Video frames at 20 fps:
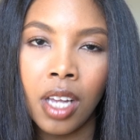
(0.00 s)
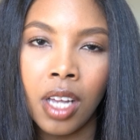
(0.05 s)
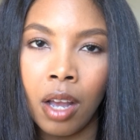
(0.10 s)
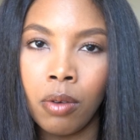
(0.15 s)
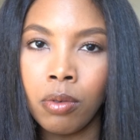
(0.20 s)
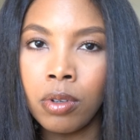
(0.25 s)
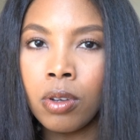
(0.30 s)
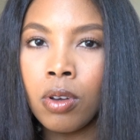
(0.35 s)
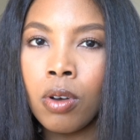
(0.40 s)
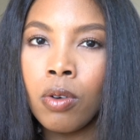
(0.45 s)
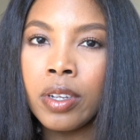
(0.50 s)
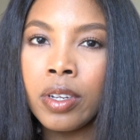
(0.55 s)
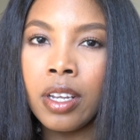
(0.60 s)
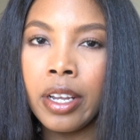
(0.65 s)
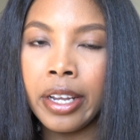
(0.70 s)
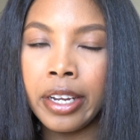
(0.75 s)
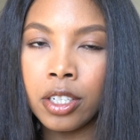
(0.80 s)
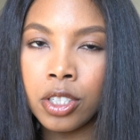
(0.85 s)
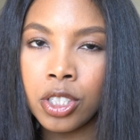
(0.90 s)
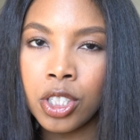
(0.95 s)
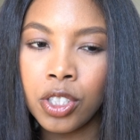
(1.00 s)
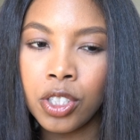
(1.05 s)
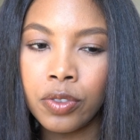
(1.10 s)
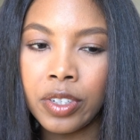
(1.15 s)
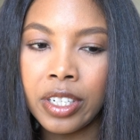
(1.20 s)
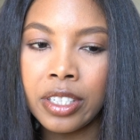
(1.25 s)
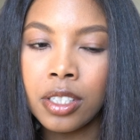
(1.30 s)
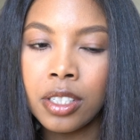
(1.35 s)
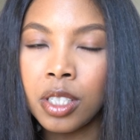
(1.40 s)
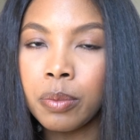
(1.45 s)
I would go with the
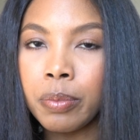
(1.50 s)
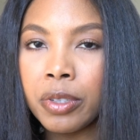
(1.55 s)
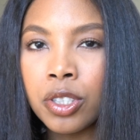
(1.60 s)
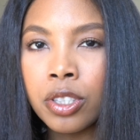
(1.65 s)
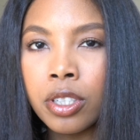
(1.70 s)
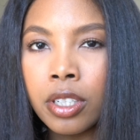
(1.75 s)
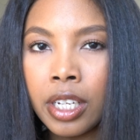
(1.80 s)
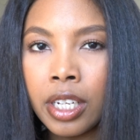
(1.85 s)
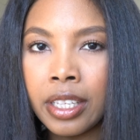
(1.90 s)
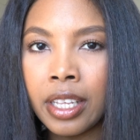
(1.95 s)
Airstrait, especially